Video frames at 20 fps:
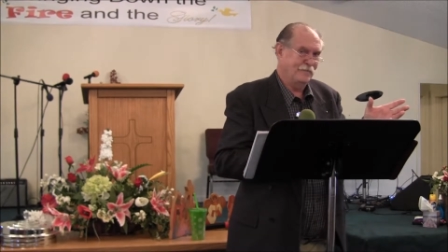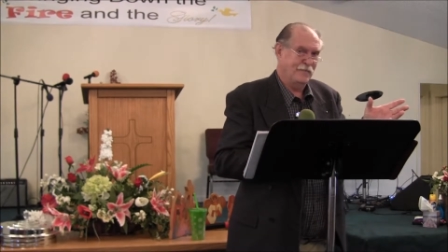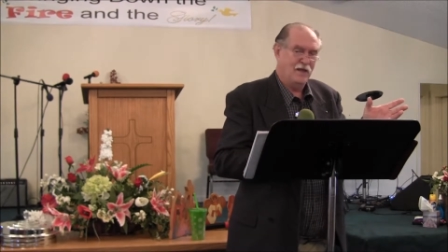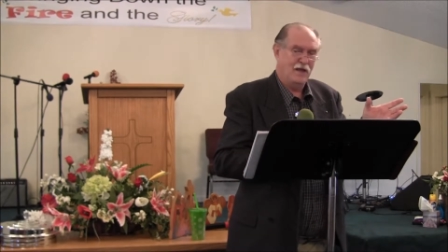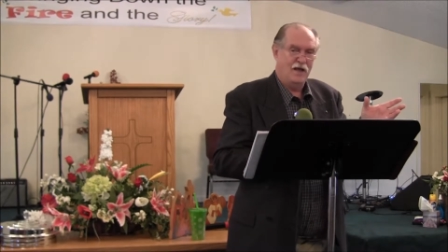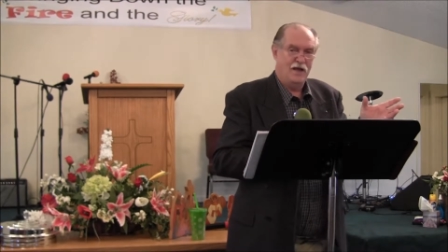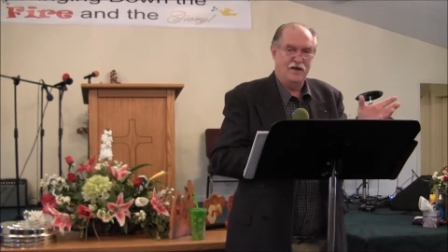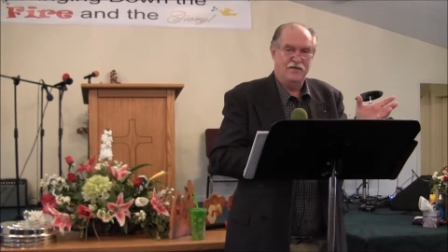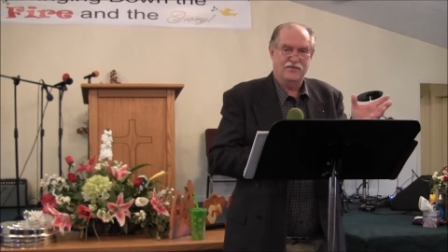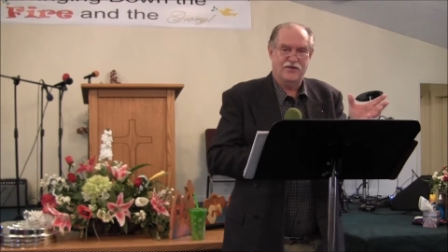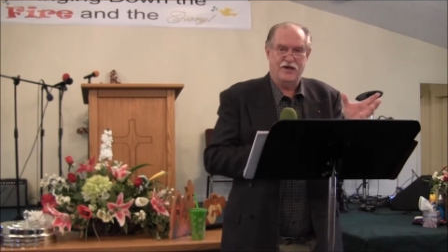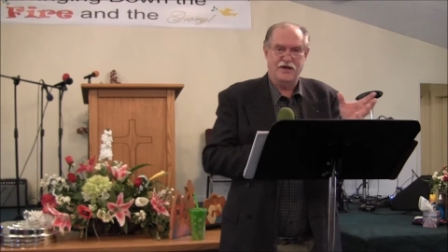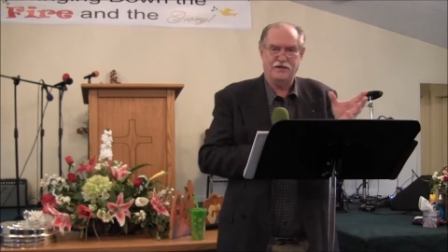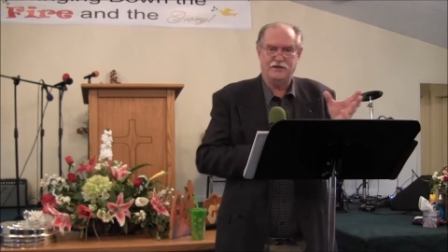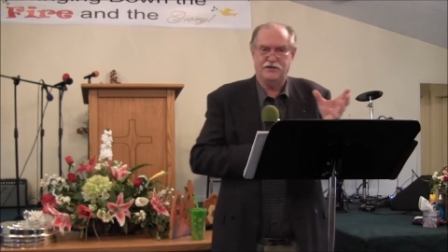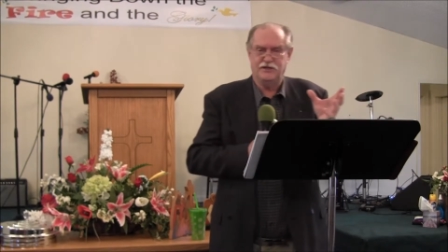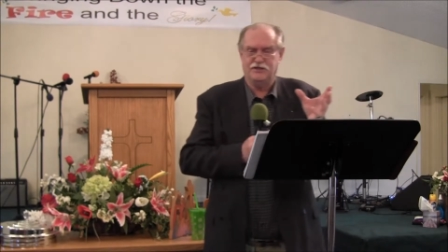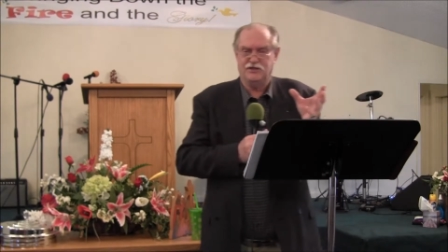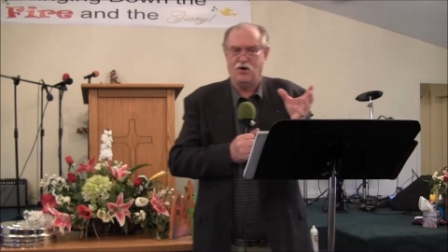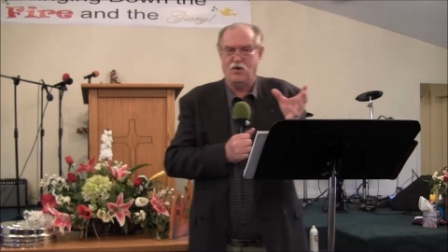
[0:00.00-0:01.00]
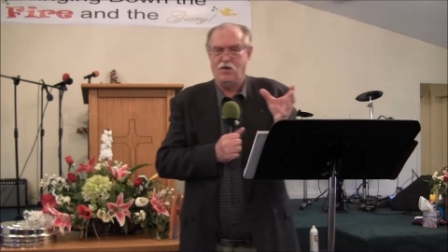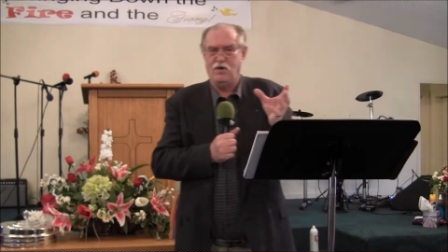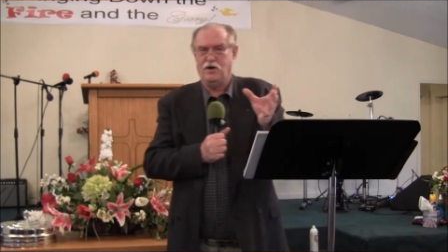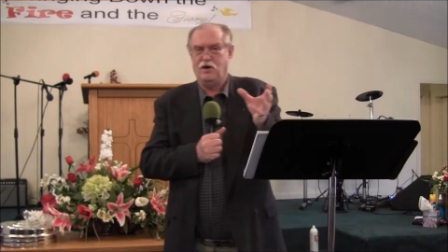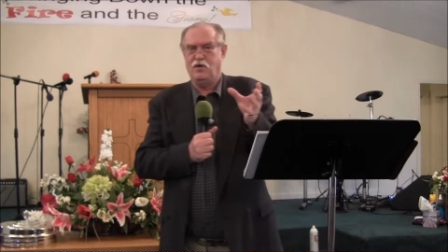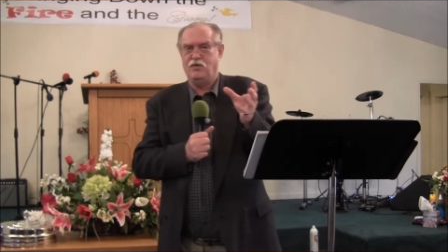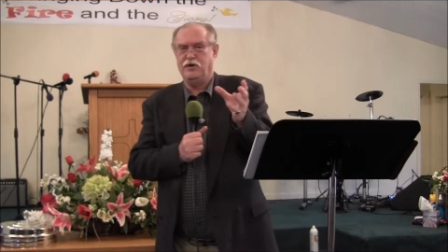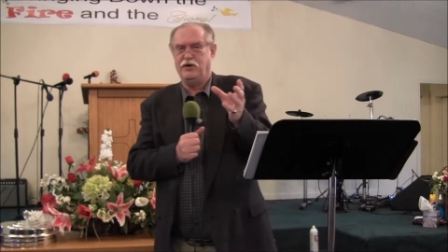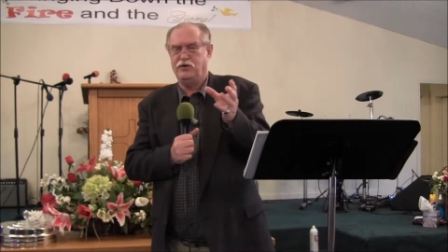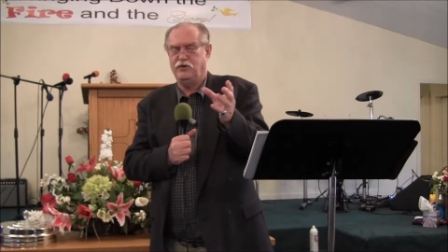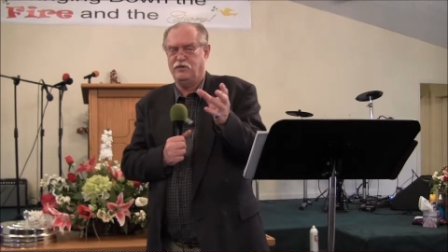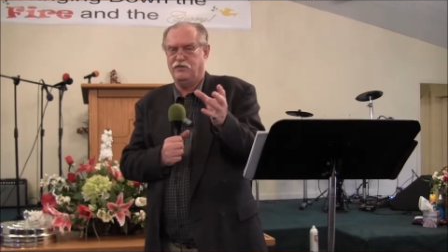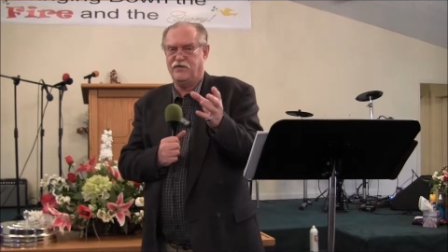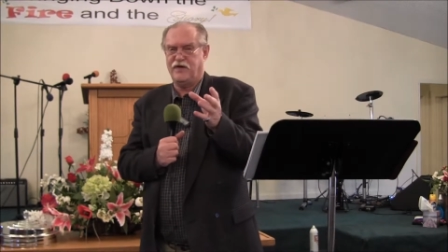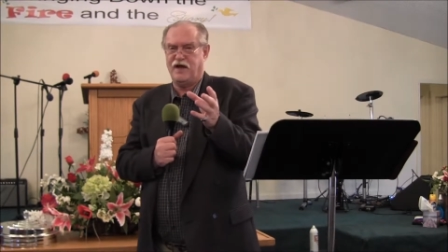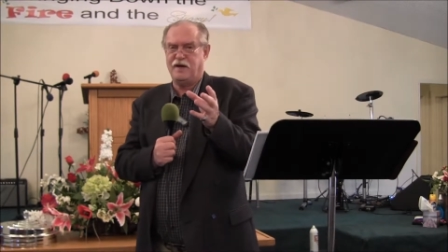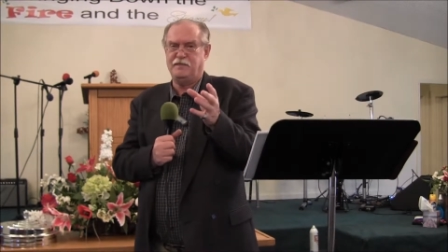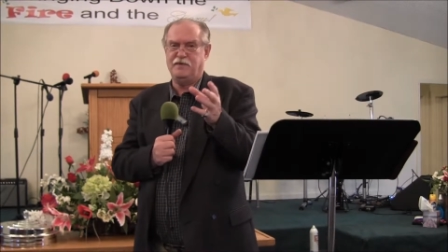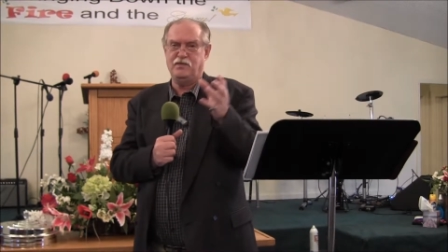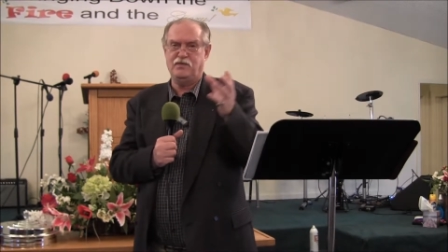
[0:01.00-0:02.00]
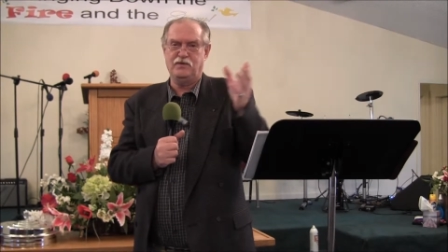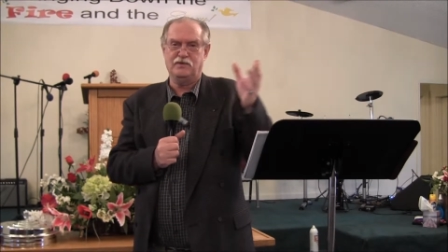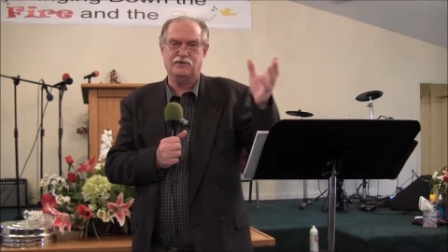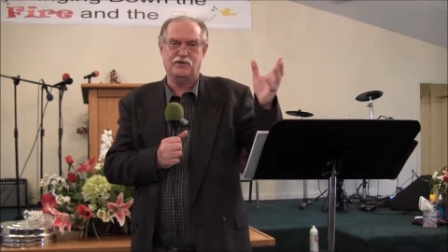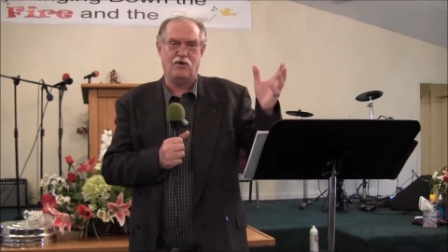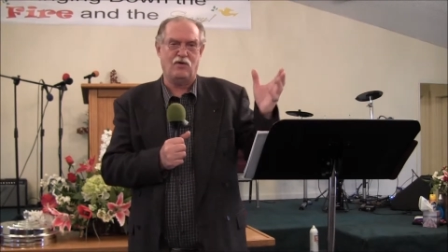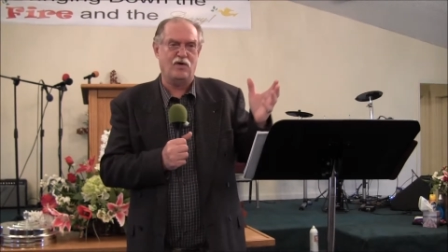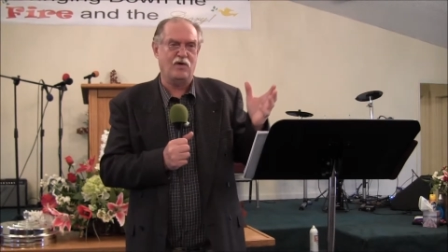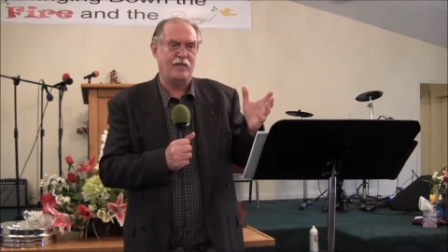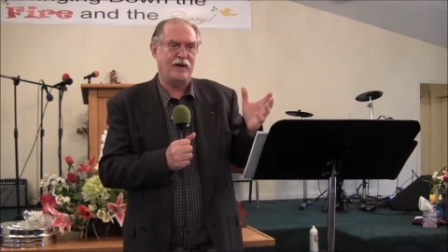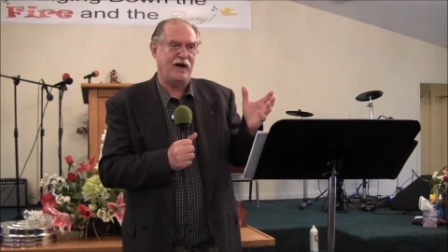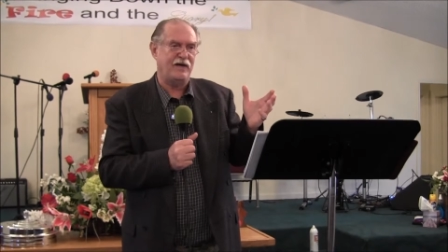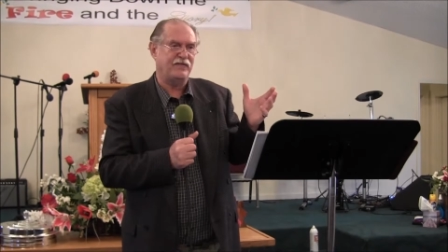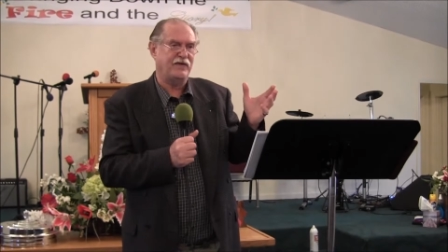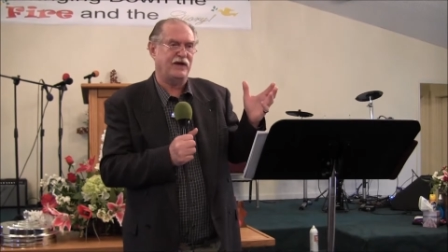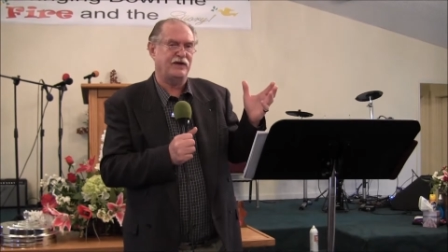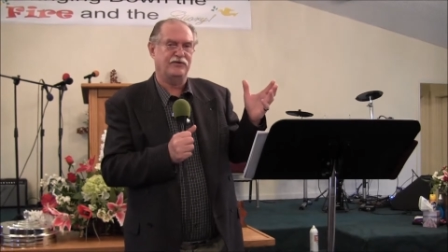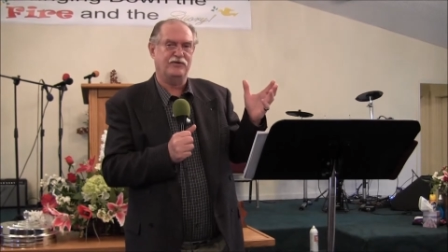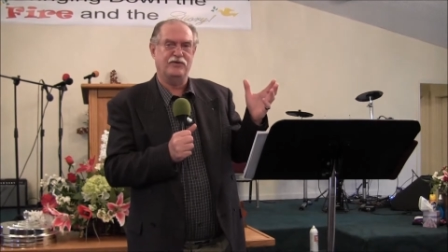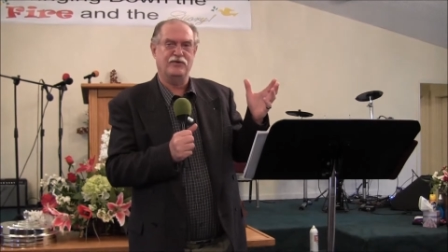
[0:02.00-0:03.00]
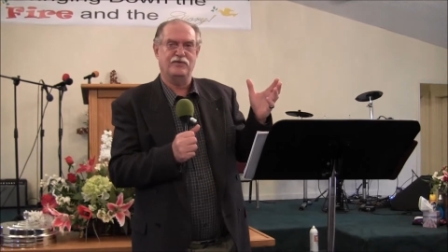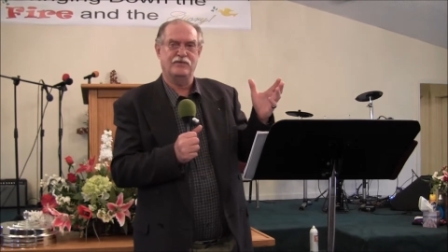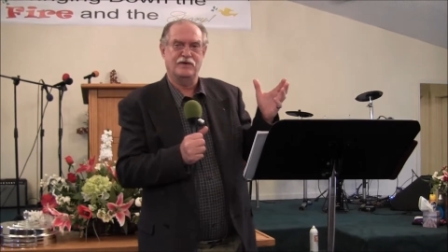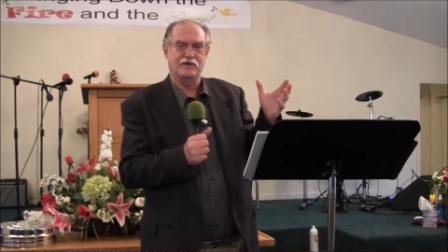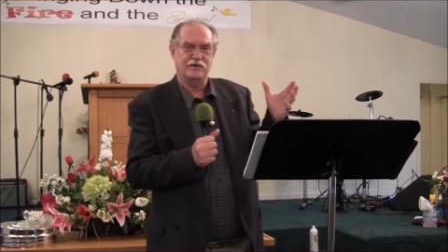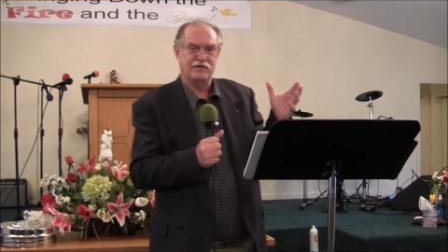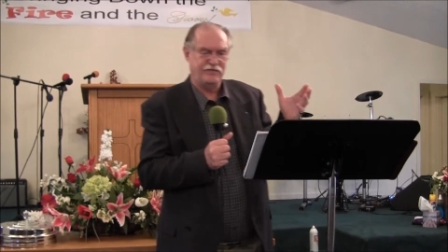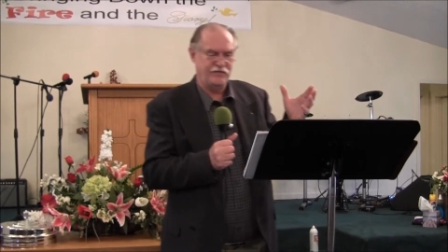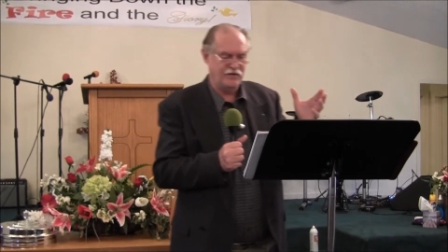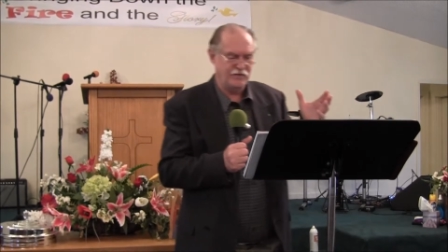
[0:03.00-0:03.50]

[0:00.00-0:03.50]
Things that's going on in your family, we'll talk about that too in a